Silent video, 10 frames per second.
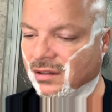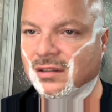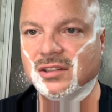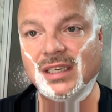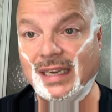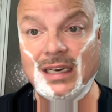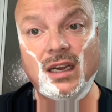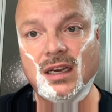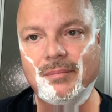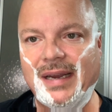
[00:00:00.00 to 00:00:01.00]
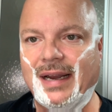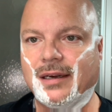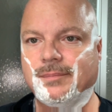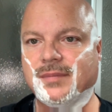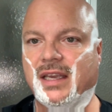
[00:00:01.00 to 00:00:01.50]
she cannot come back.
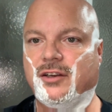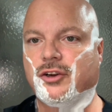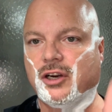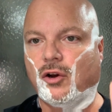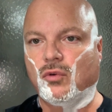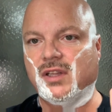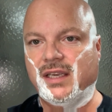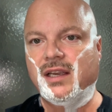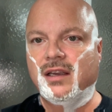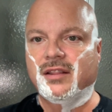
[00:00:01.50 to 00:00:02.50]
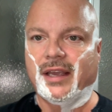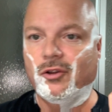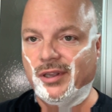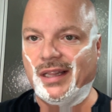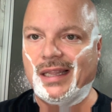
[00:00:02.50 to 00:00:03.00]
And you can only, they
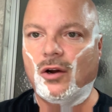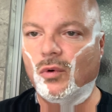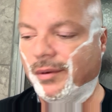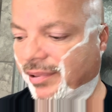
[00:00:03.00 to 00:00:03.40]
only allow one